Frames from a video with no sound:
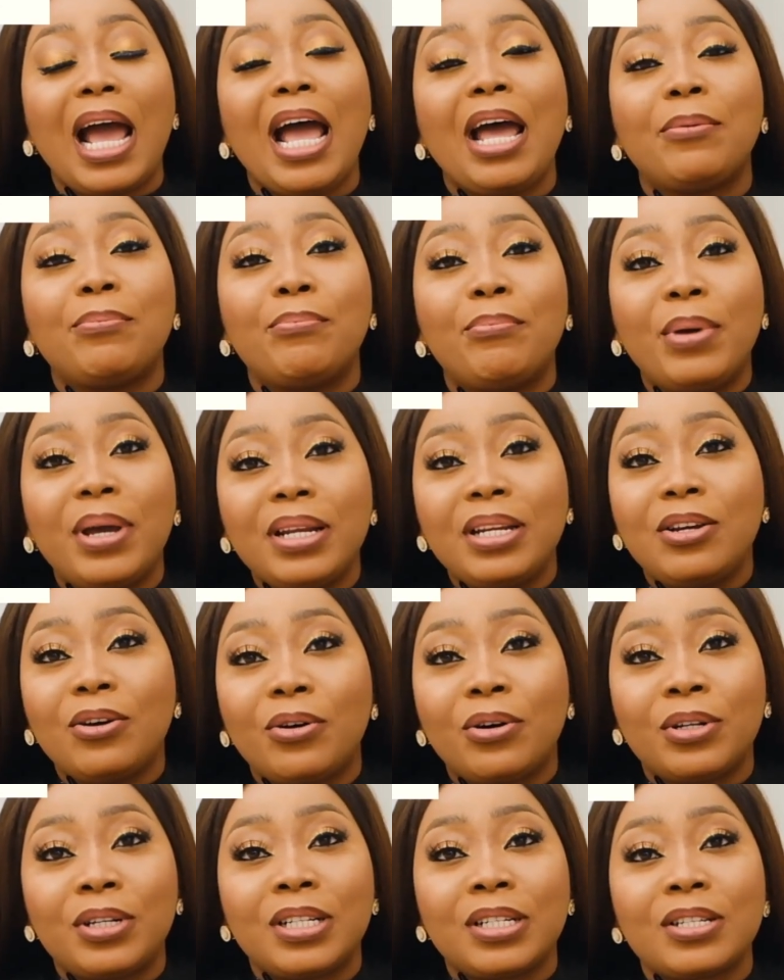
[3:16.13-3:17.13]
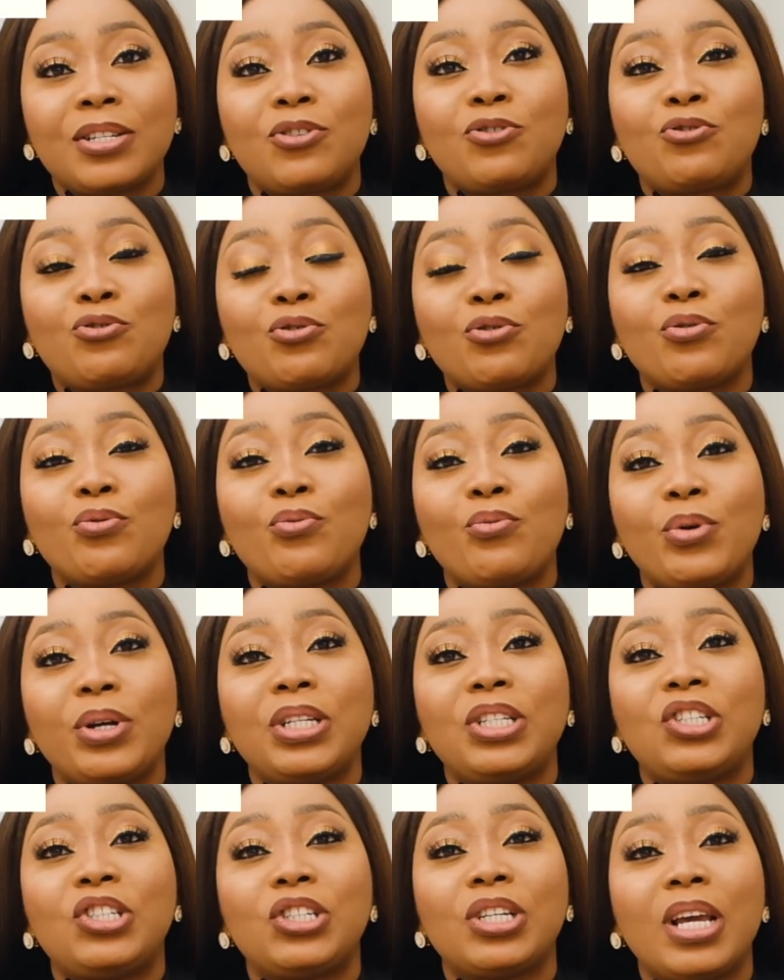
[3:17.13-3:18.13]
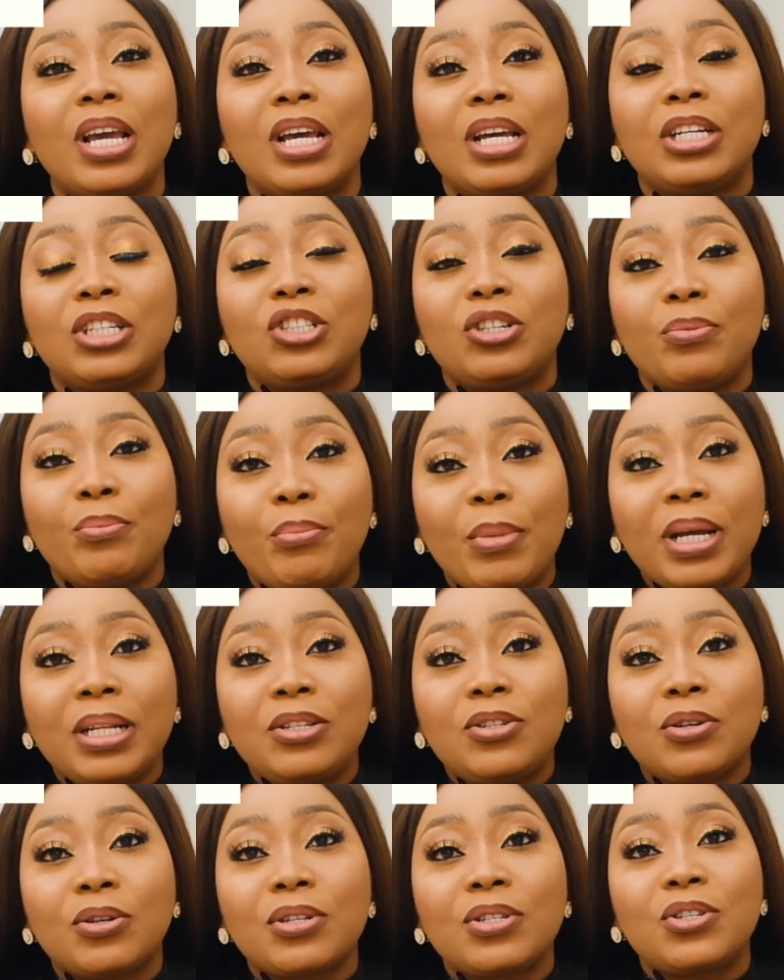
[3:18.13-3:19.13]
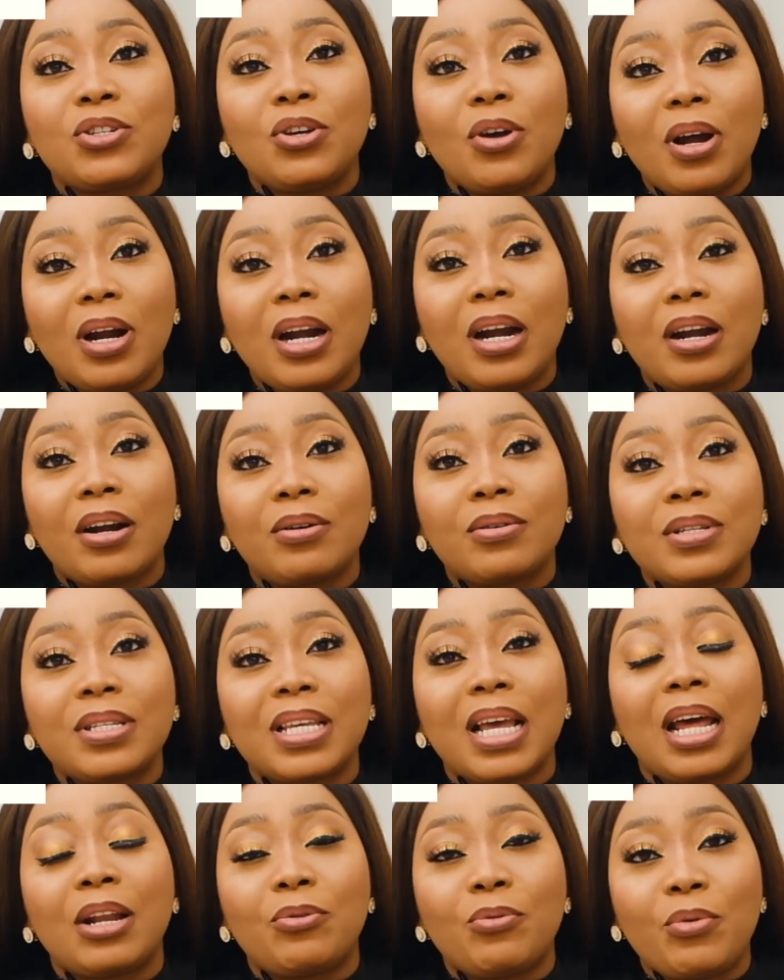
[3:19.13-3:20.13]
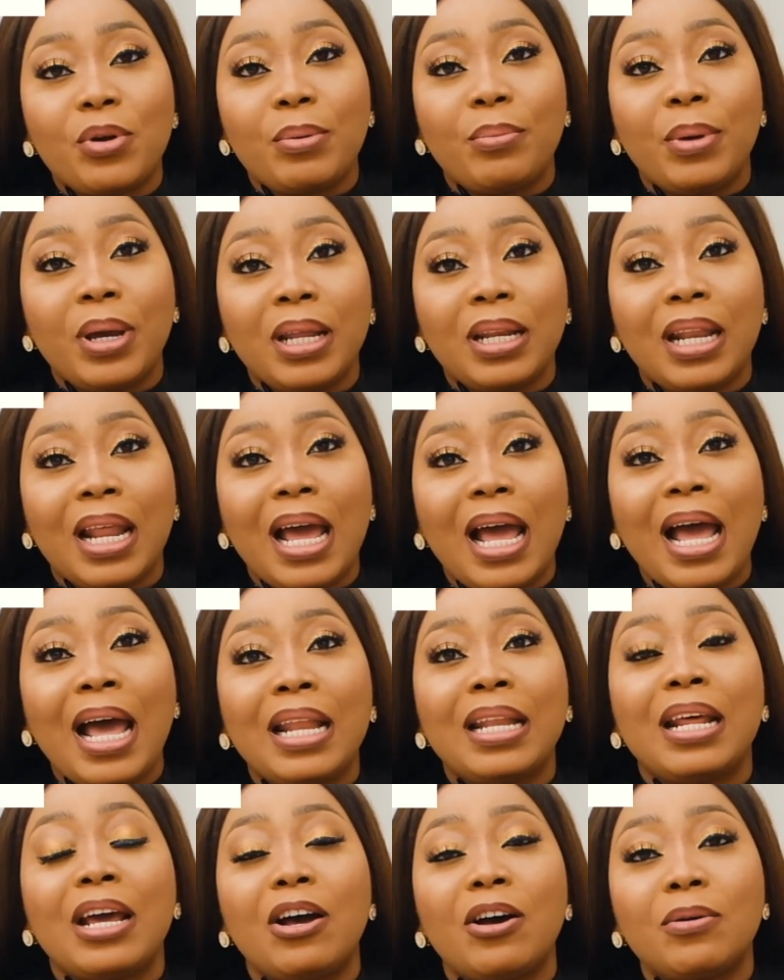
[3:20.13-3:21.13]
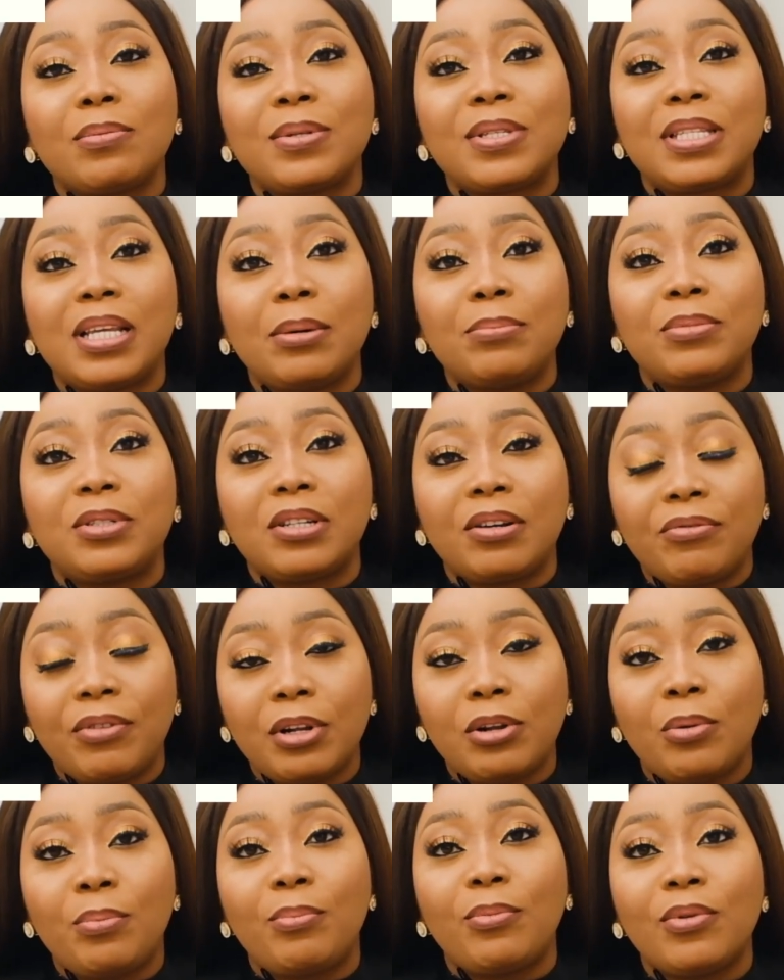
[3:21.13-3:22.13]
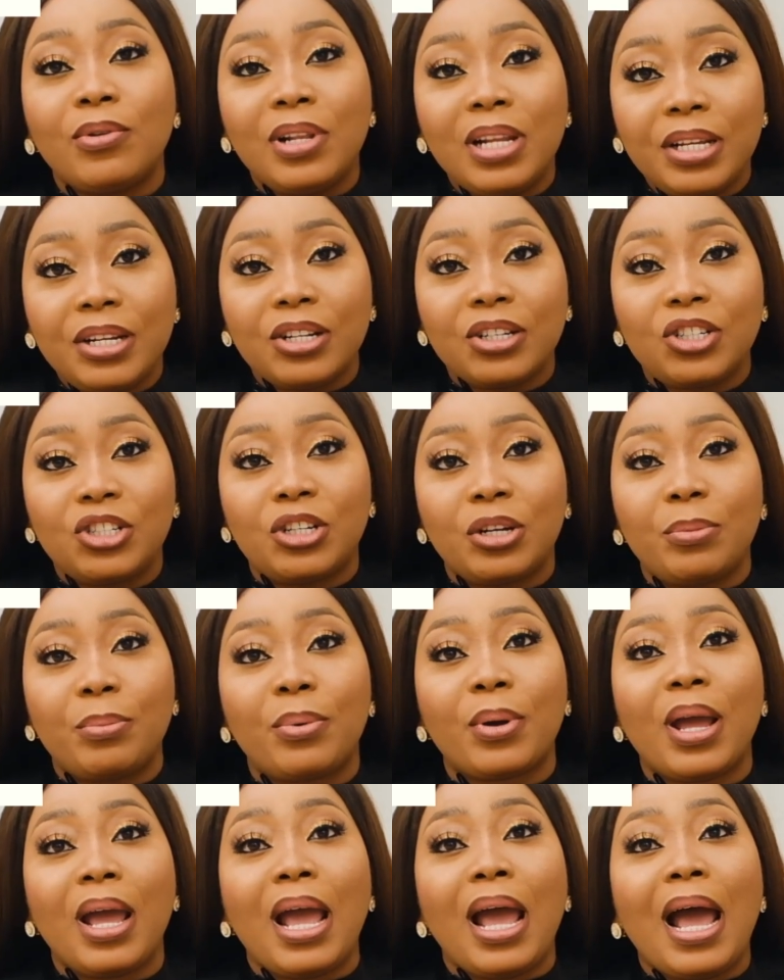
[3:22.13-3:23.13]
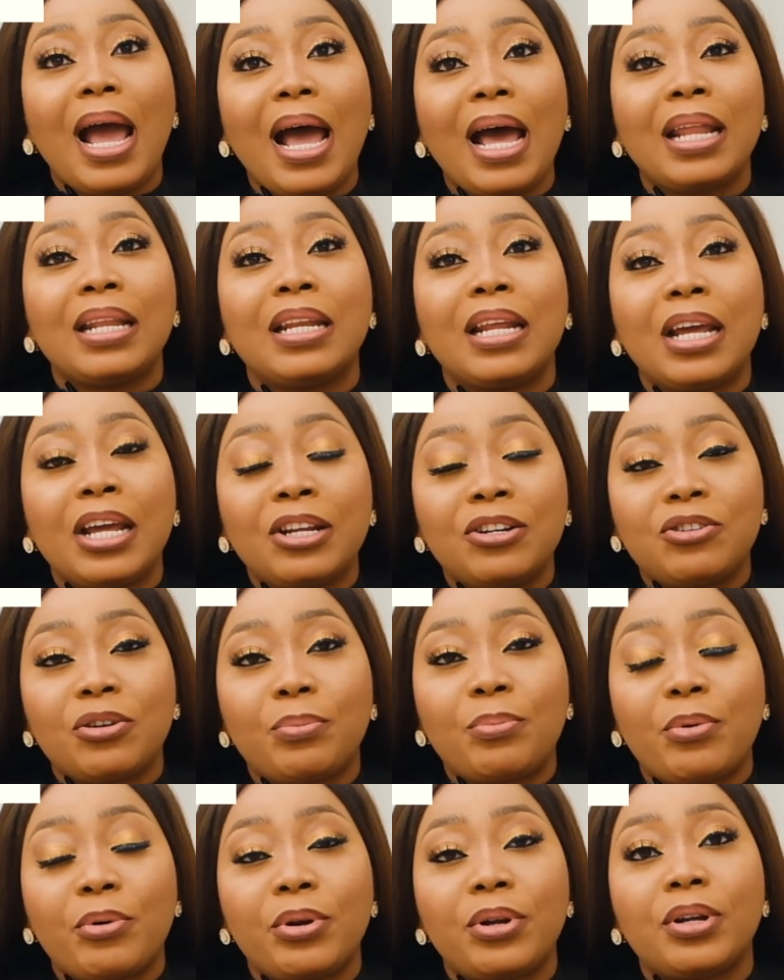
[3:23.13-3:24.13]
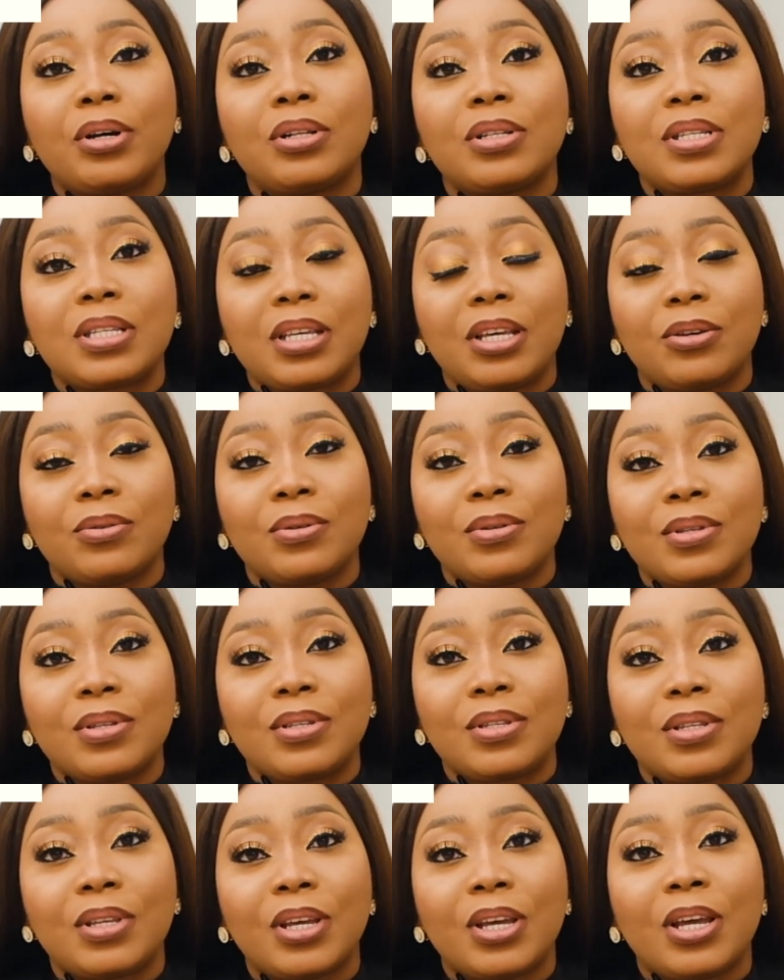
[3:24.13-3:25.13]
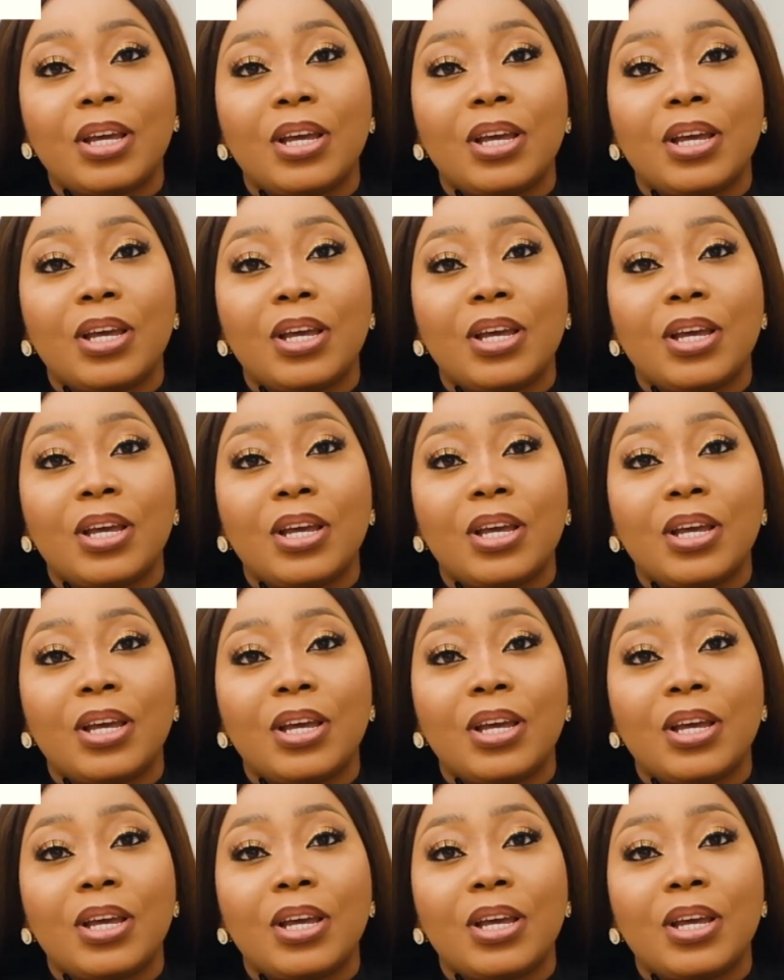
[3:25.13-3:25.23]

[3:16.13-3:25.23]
and many others through which she mentors young girls and women and helps them develop leadership and entrepreneurial skills.